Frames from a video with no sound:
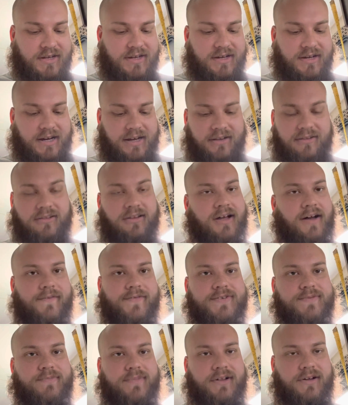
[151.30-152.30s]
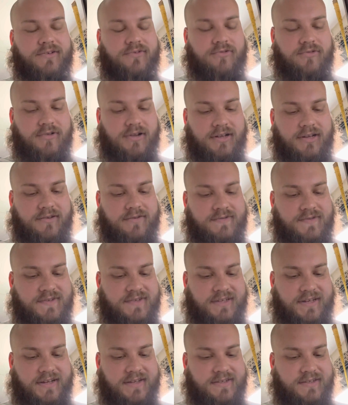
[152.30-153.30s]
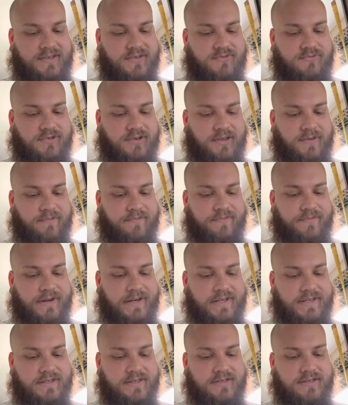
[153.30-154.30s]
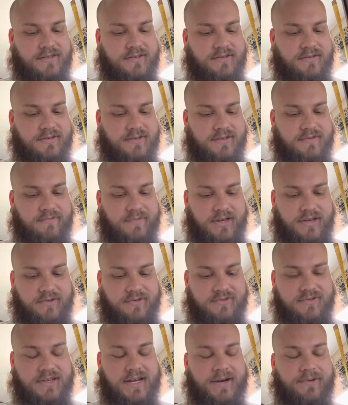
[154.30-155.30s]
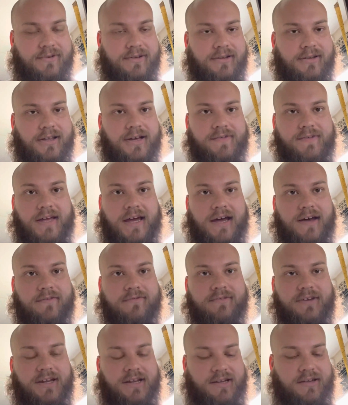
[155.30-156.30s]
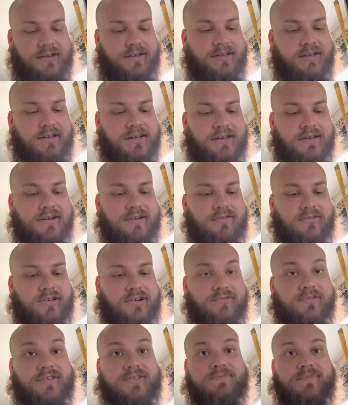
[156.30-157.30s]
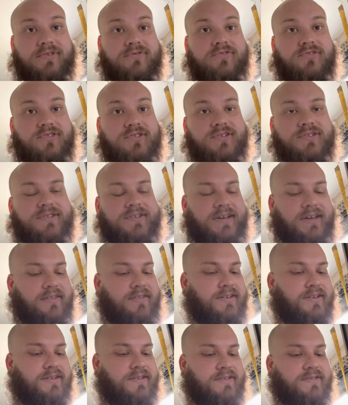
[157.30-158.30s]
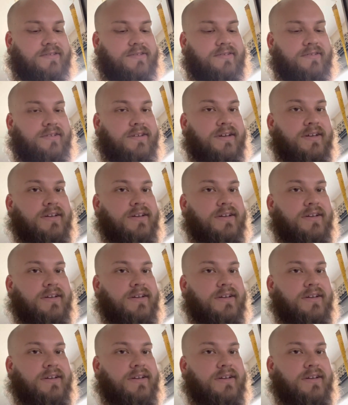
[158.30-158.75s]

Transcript: I love smelling Orlik Golden Slice. It is one of the best smells. I would love to have a cologne that smelled just like this.